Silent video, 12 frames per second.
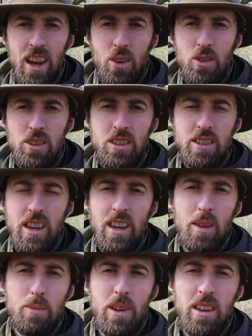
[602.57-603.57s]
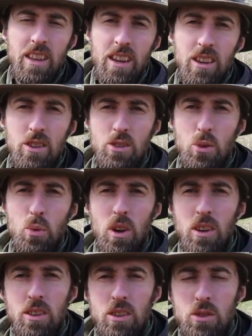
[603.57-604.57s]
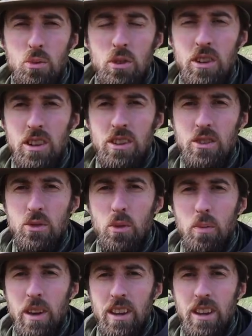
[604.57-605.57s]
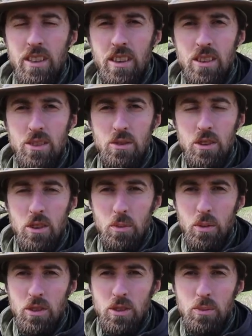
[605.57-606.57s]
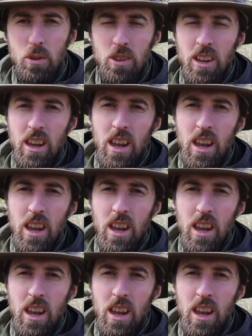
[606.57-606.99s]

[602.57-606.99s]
I want to say a big thank you to Wellness Woodlands for making this video possible.